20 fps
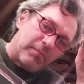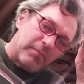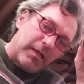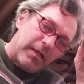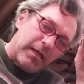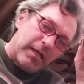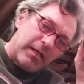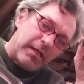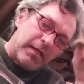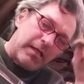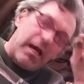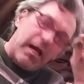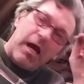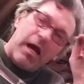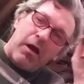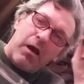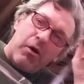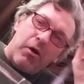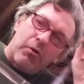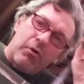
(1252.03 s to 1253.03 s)
and
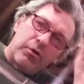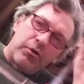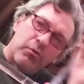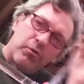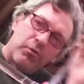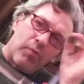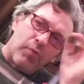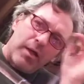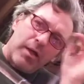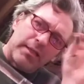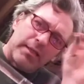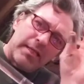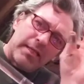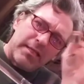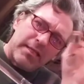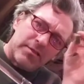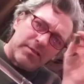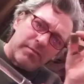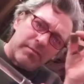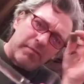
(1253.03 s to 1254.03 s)
how you want
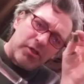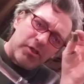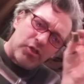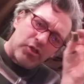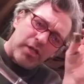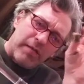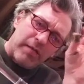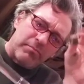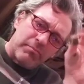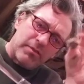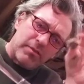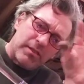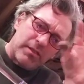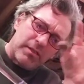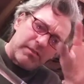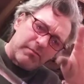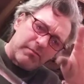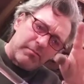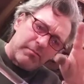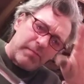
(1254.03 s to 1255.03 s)
things to be shaped
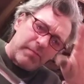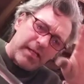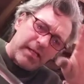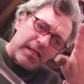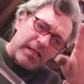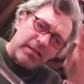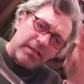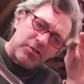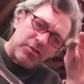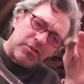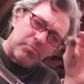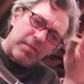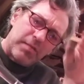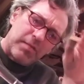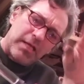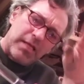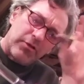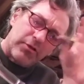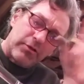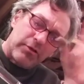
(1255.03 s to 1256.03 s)
depending on the
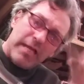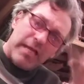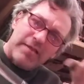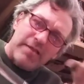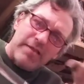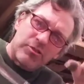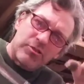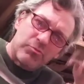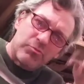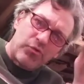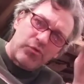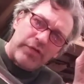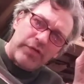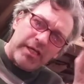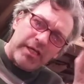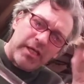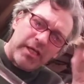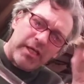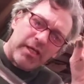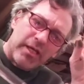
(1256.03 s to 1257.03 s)
speed your glass is moving,
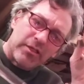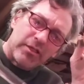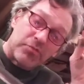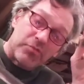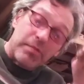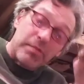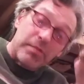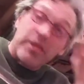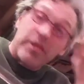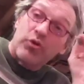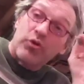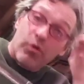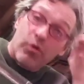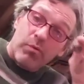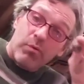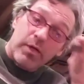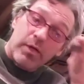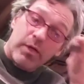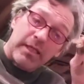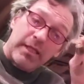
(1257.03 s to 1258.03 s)
the speed you're
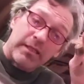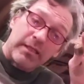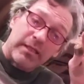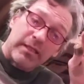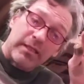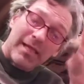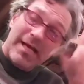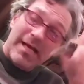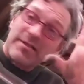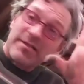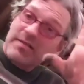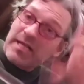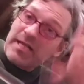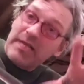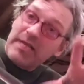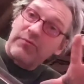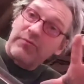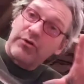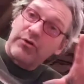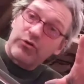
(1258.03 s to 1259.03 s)
working the glass, the
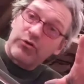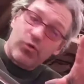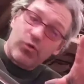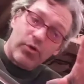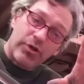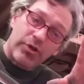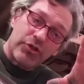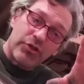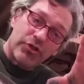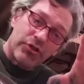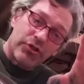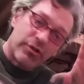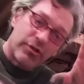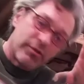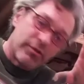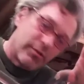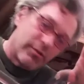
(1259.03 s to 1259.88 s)
heat of your torch,